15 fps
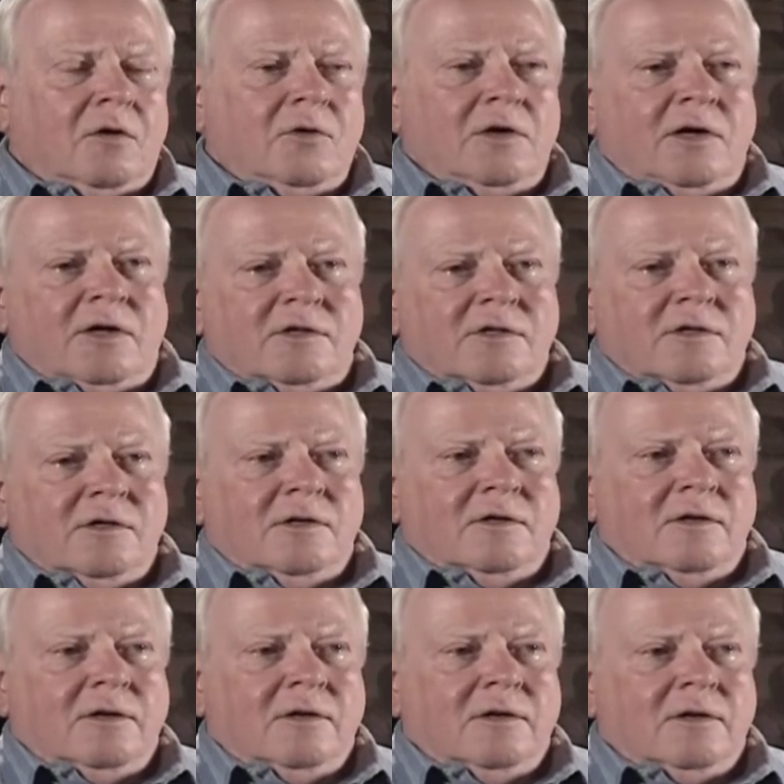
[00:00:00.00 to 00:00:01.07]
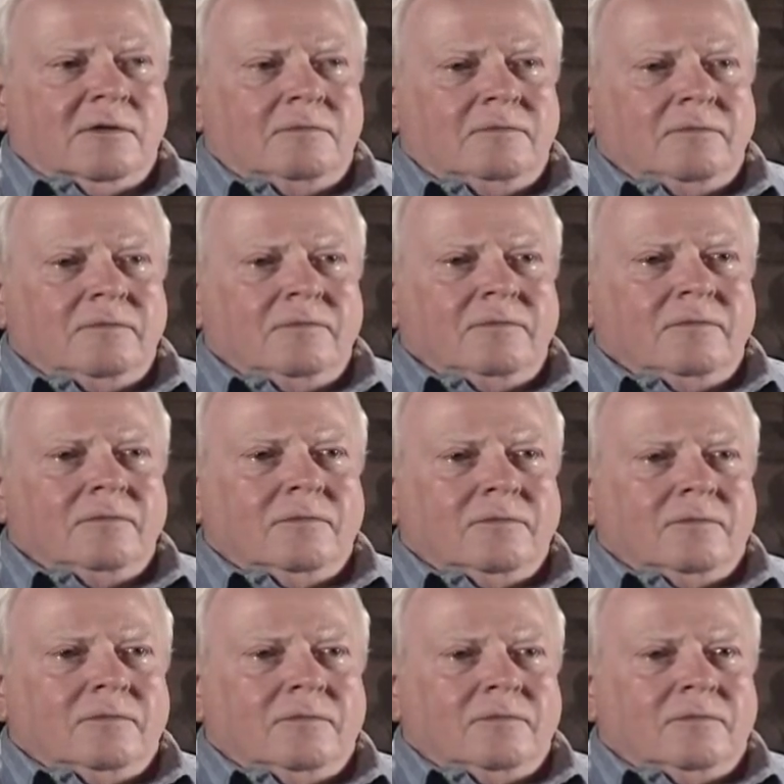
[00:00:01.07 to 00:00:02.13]
that oh, yes. be like? Would you trade that?
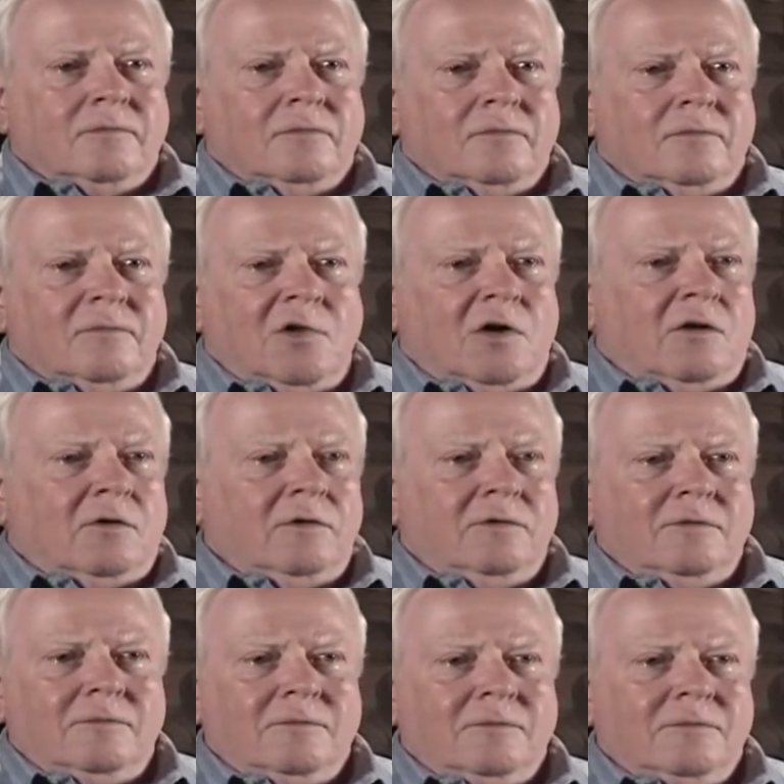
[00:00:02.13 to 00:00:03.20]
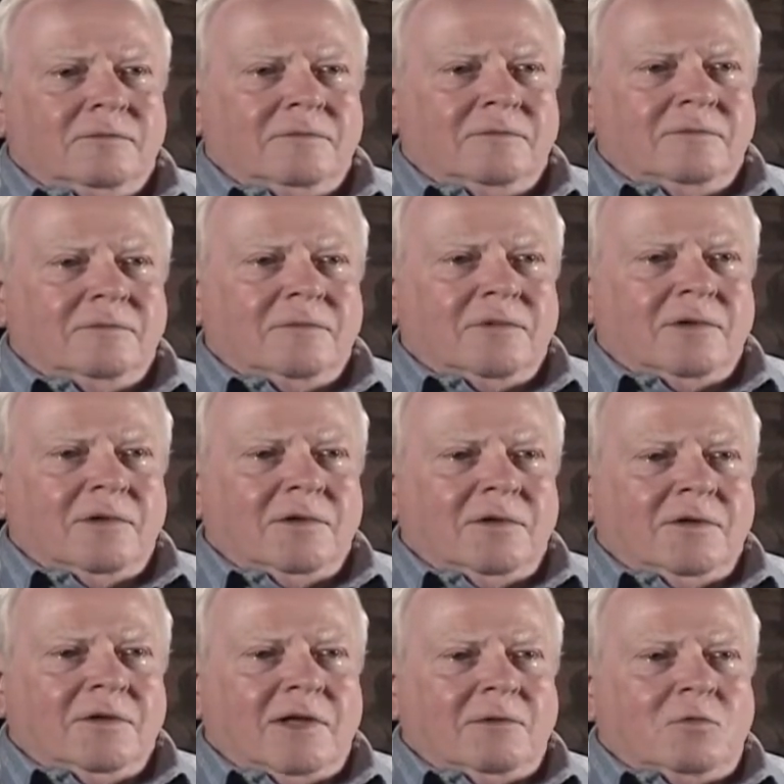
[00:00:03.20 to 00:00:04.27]
No.
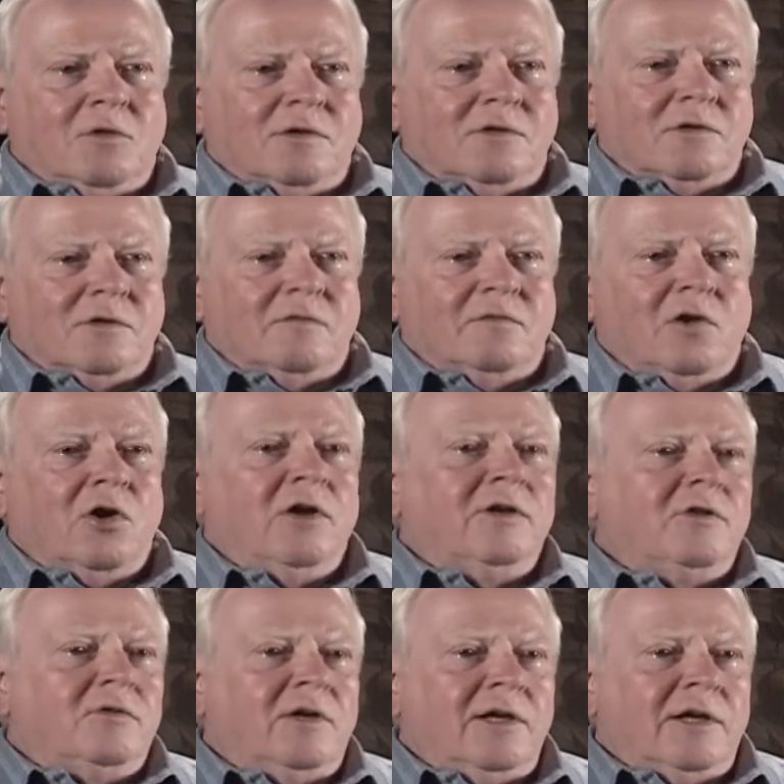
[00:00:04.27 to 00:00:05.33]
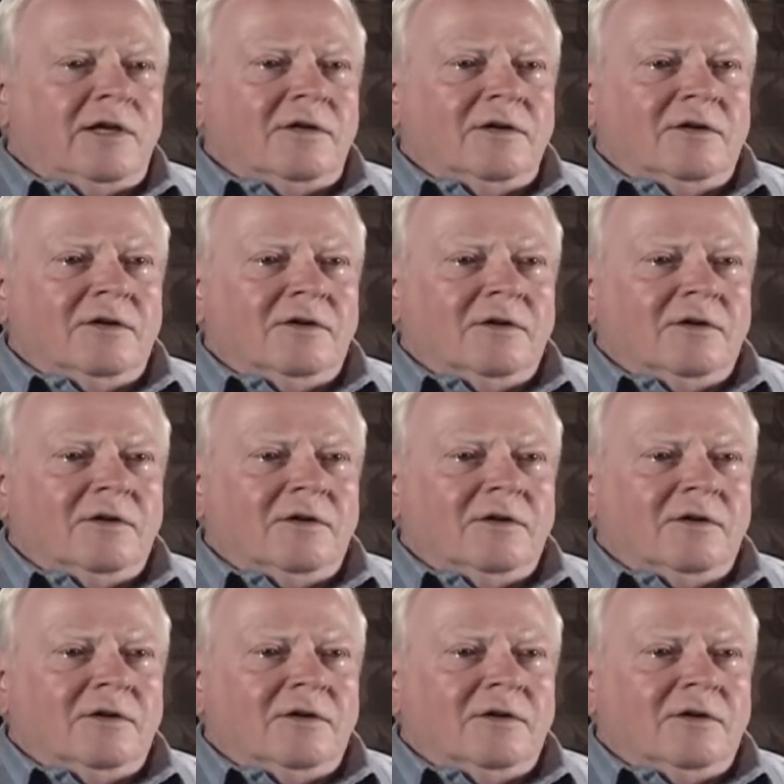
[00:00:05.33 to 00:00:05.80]
That was very unique.